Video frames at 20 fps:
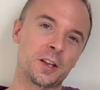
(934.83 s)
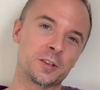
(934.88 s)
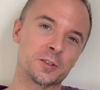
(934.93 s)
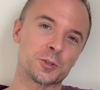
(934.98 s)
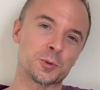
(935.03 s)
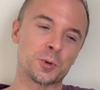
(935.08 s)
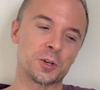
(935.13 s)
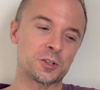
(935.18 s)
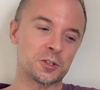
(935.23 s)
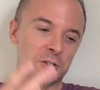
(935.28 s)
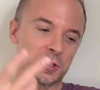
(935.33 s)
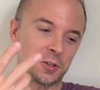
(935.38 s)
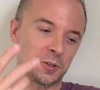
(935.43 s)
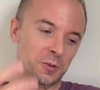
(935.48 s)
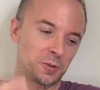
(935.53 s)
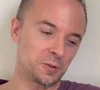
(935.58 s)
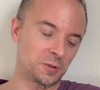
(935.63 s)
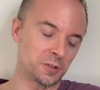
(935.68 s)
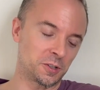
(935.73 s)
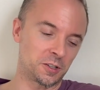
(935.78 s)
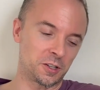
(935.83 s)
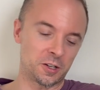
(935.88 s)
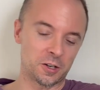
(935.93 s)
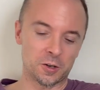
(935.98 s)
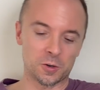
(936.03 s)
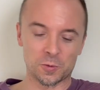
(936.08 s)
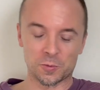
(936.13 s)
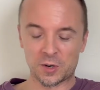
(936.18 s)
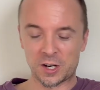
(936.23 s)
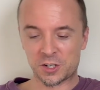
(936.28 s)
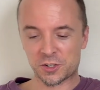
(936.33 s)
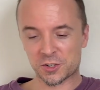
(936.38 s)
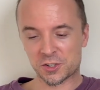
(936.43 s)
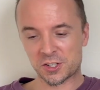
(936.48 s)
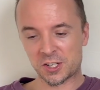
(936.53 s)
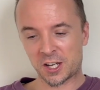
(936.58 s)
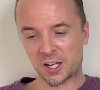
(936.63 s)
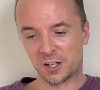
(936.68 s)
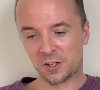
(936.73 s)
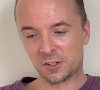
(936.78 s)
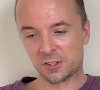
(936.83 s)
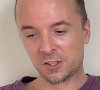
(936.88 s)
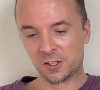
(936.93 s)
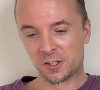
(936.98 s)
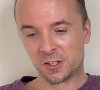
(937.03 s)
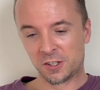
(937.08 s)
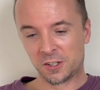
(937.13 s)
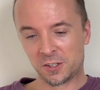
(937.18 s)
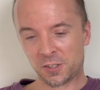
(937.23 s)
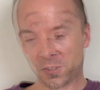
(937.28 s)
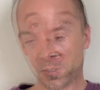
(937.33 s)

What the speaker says: and then switch to, Wretch style.